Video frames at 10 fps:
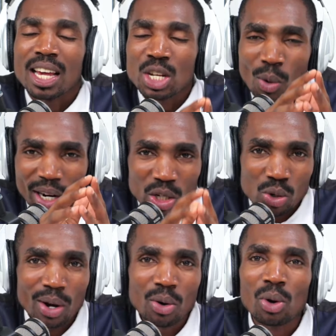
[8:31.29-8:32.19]
He's working
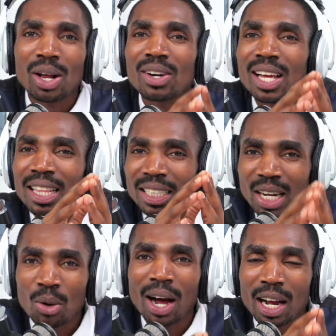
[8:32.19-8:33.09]
so hard on how Rigathi
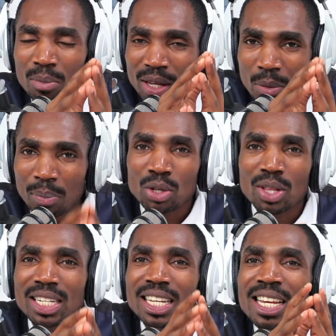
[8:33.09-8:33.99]
Gachagua can be impeached so
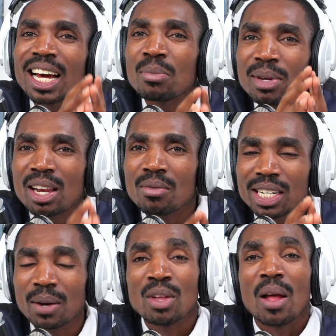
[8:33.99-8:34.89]
that he can be
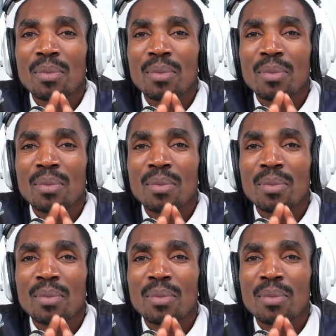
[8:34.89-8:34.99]
elevated.